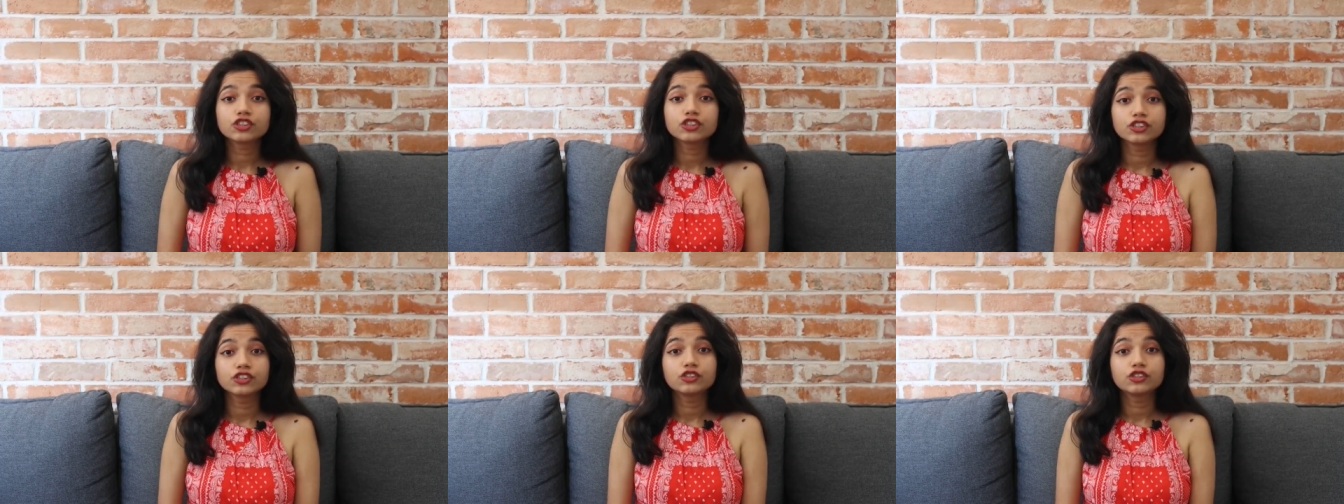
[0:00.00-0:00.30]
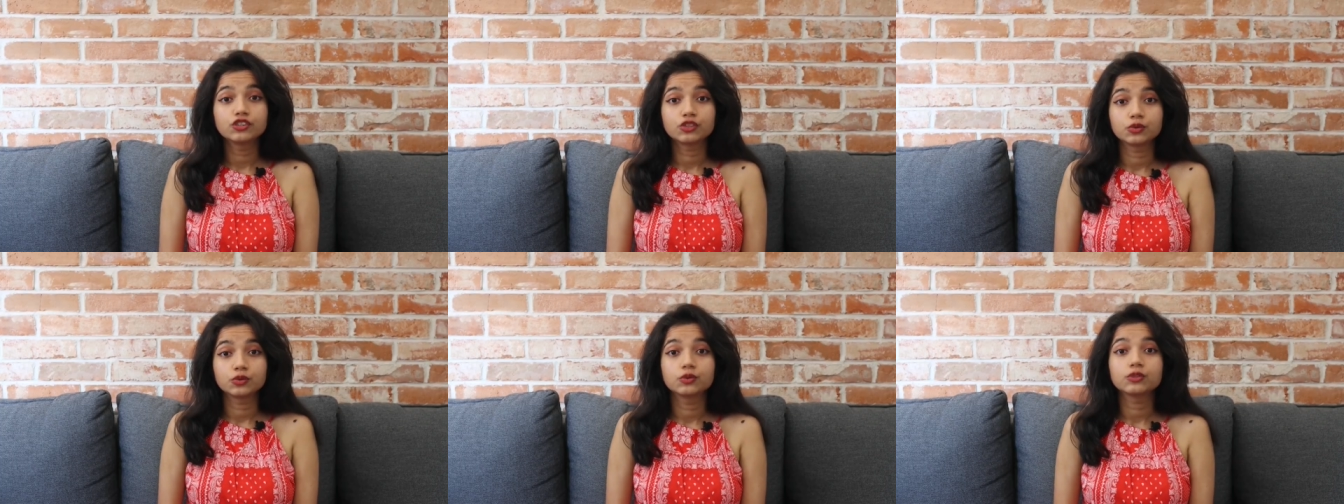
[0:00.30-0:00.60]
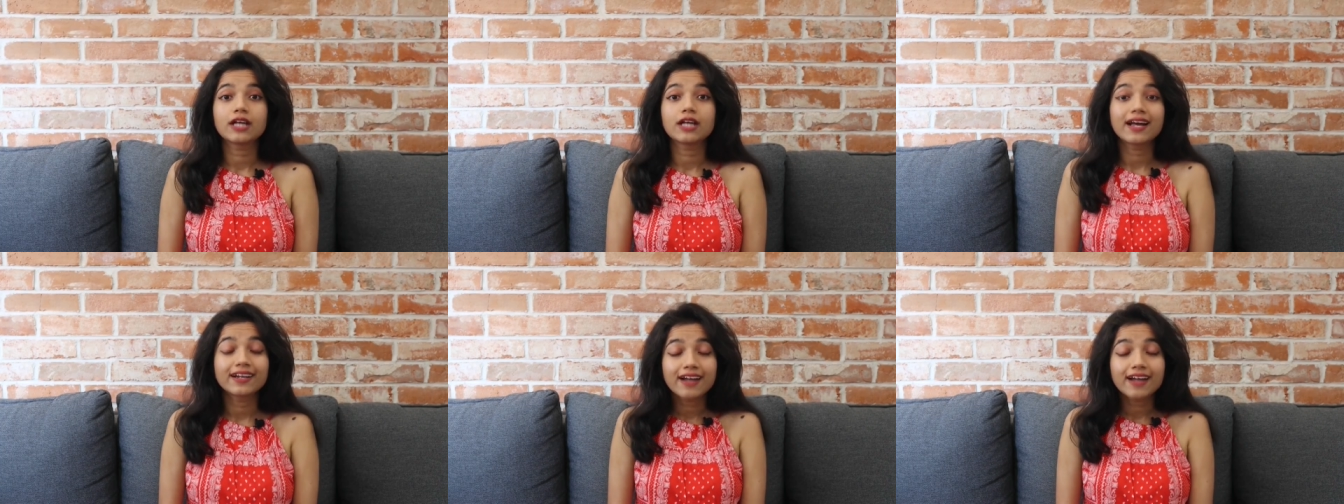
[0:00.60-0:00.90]
should you
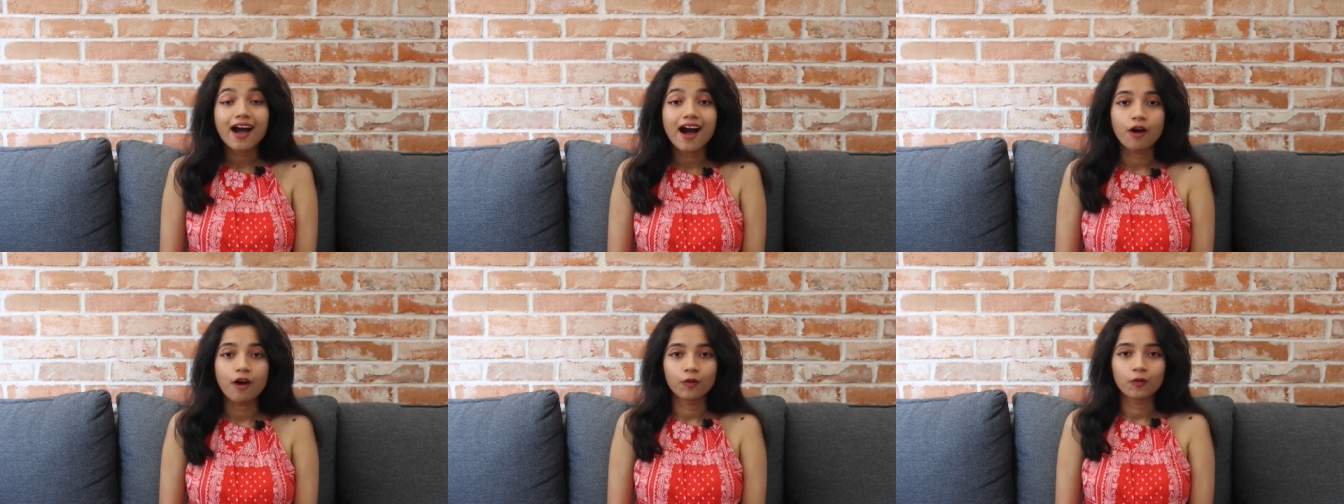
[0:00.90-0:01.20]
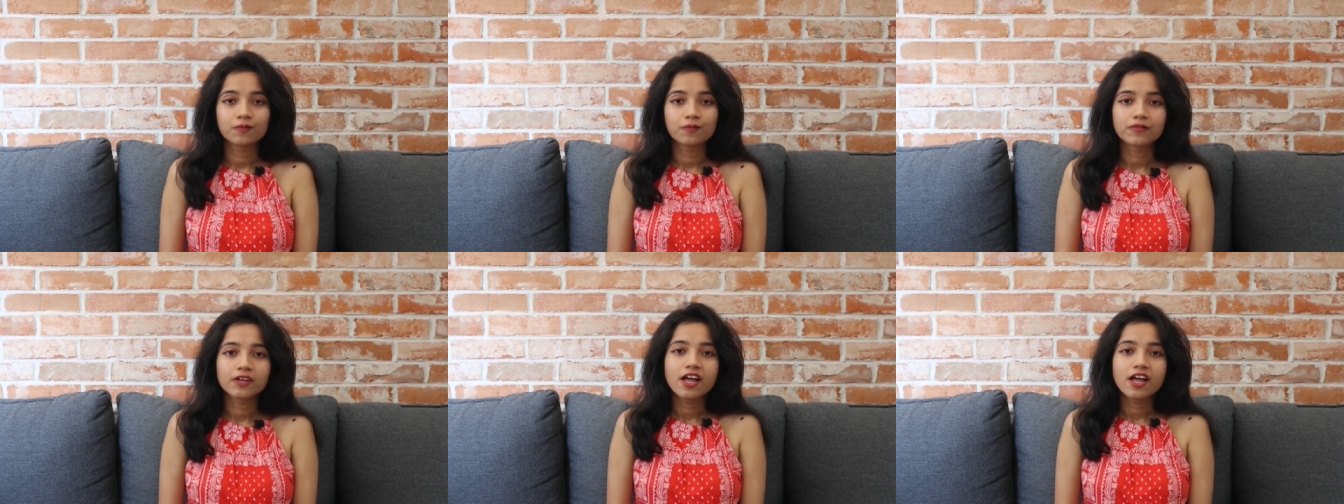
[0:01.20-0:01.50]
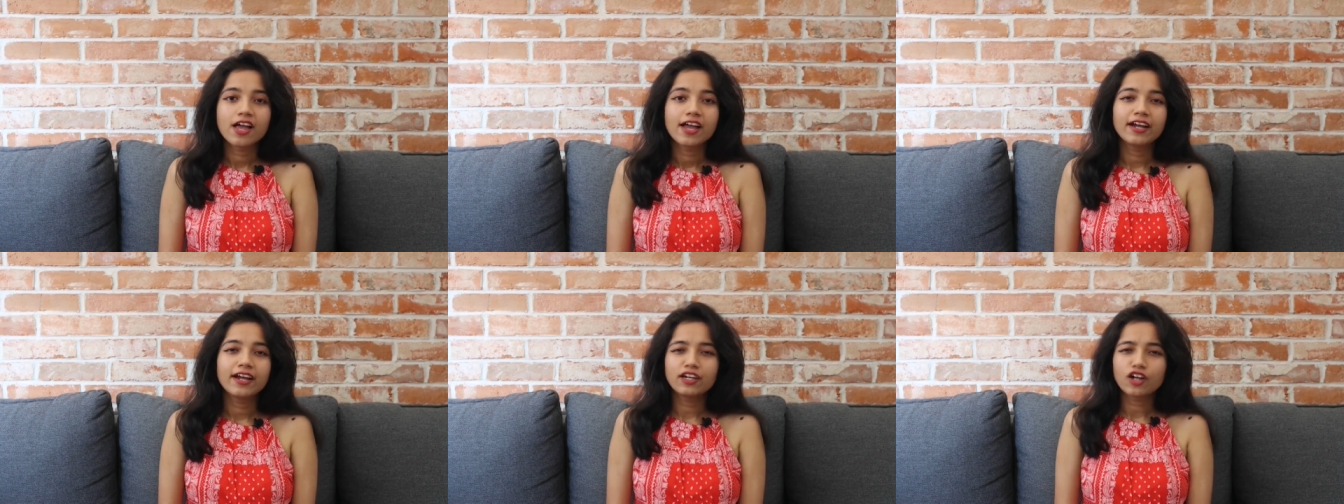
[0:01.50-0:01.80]
choose and how?
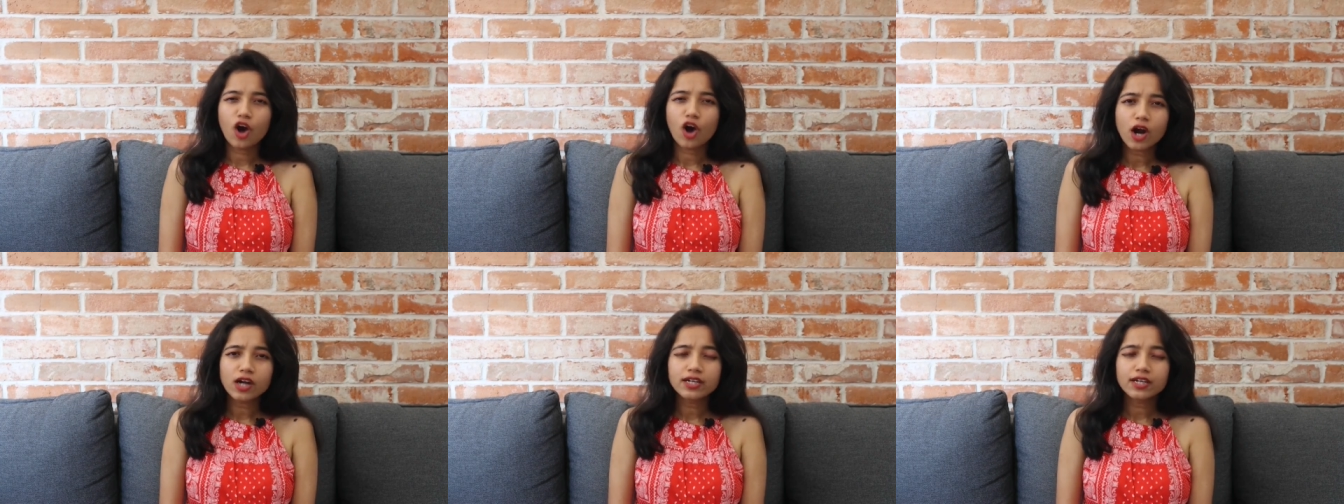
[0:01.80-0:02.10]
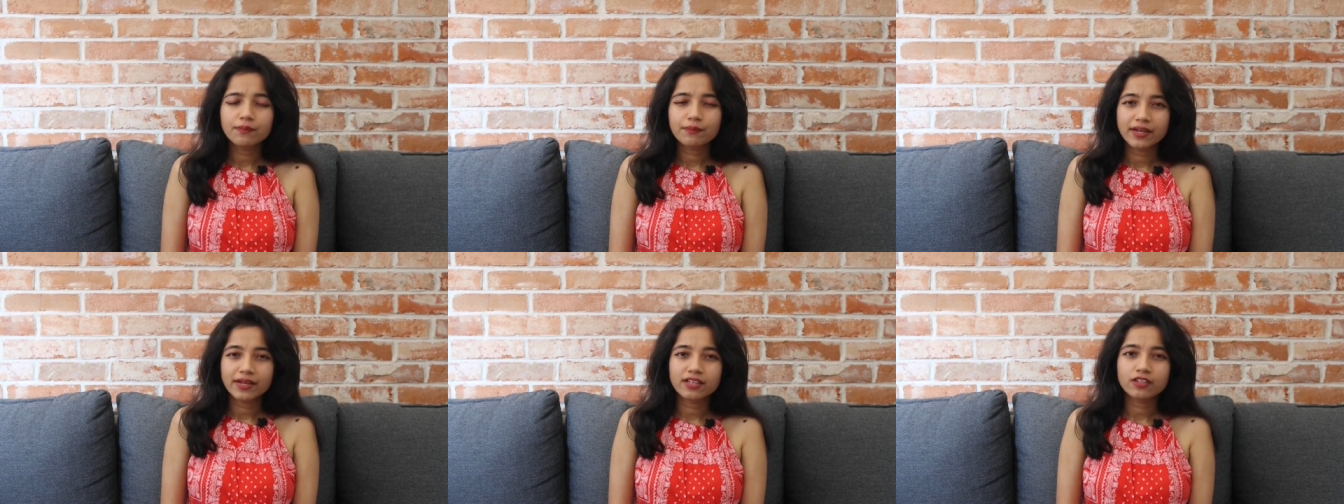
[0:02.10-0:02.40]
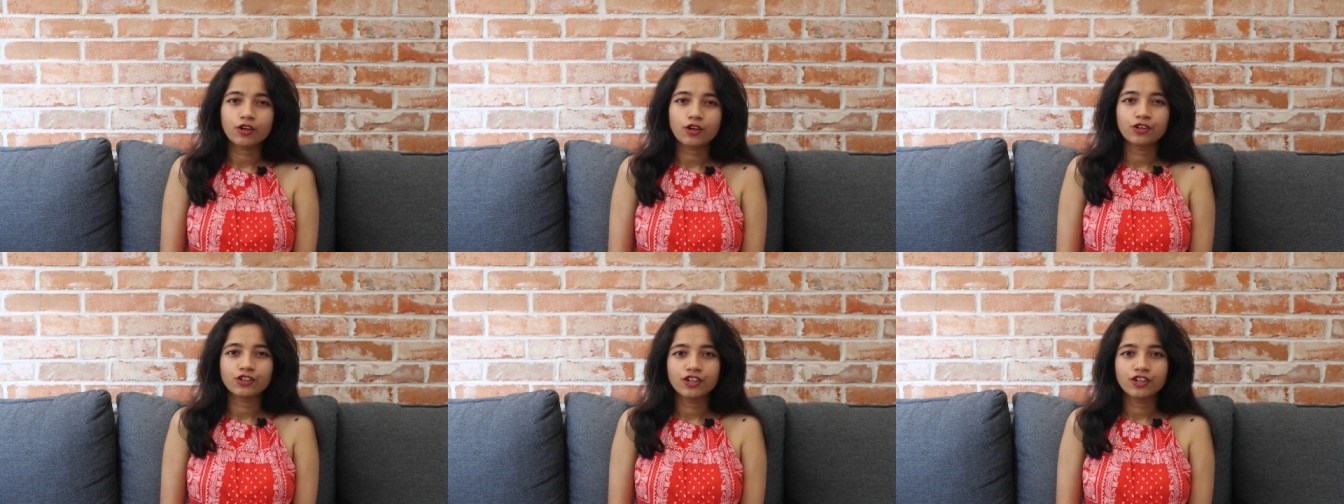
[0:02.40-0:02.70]
It all
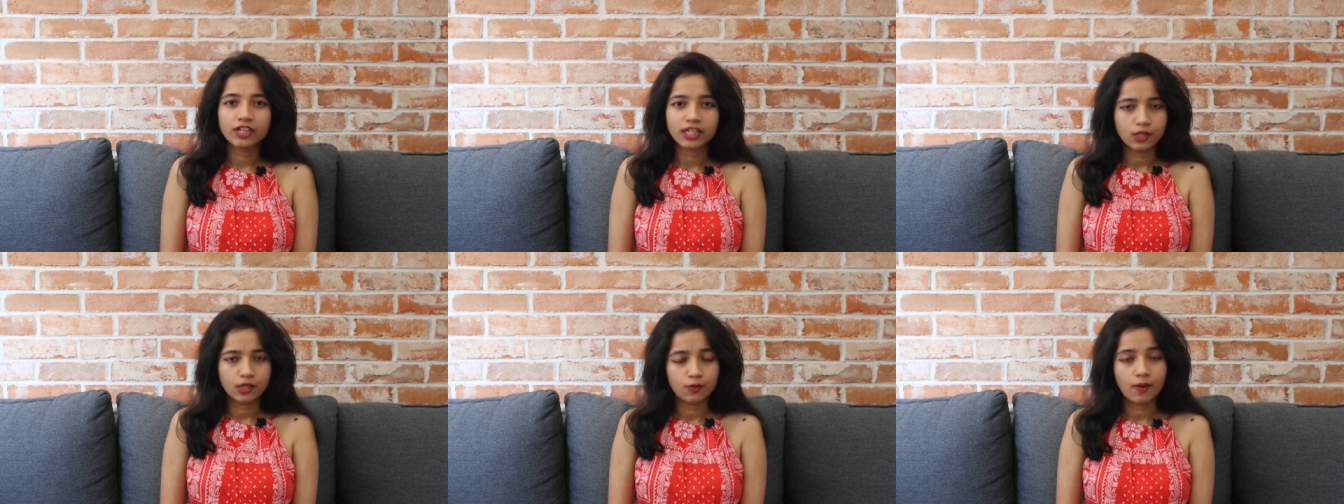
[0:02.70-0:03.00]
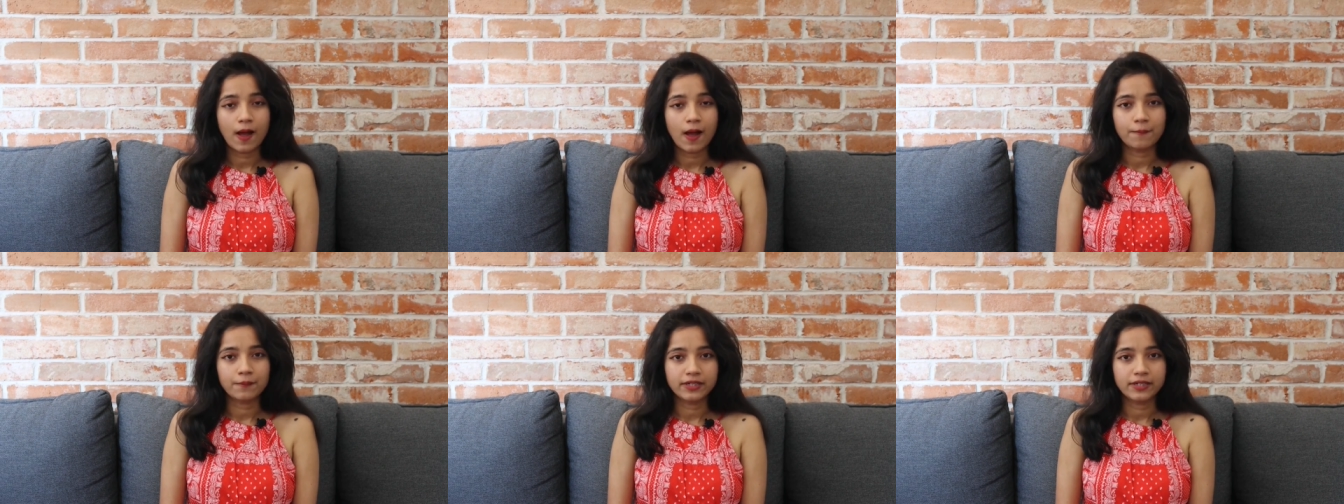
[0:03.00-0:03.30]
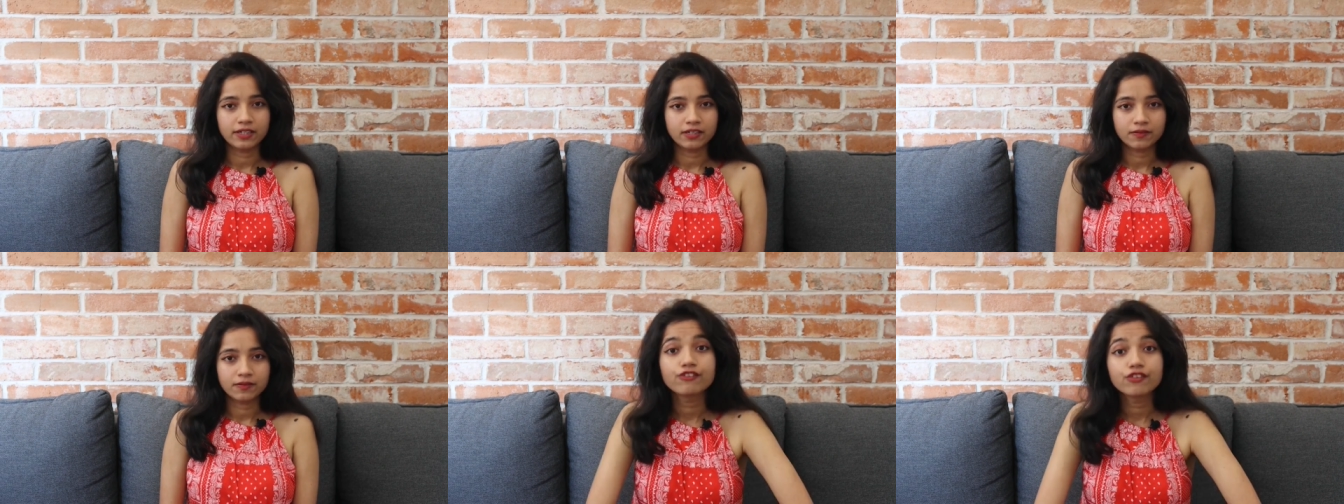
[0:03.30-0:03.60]
depends on your
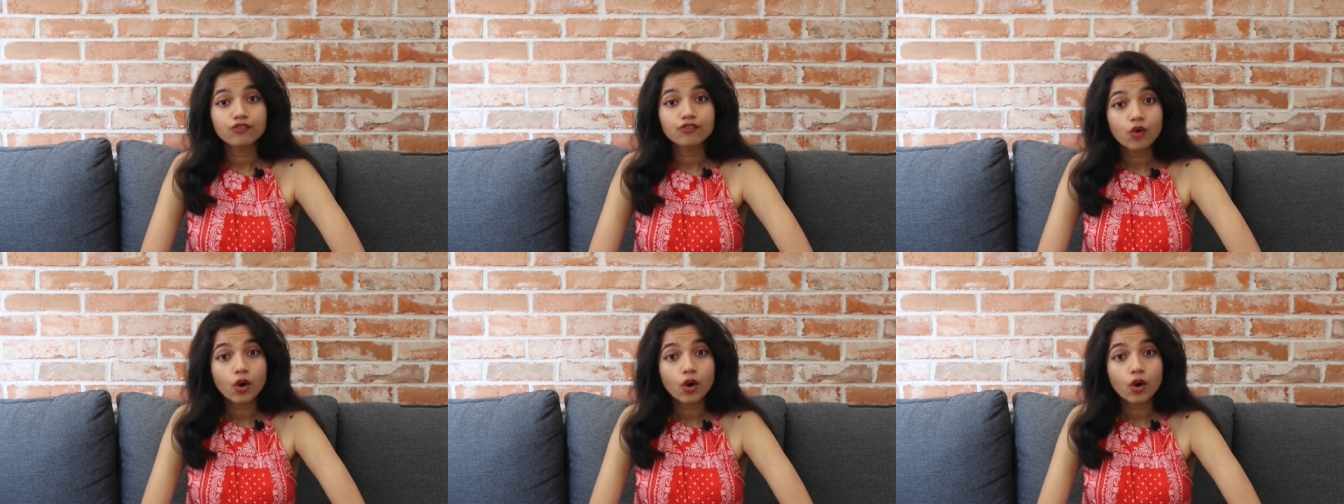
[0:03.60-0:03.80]
requirement. If you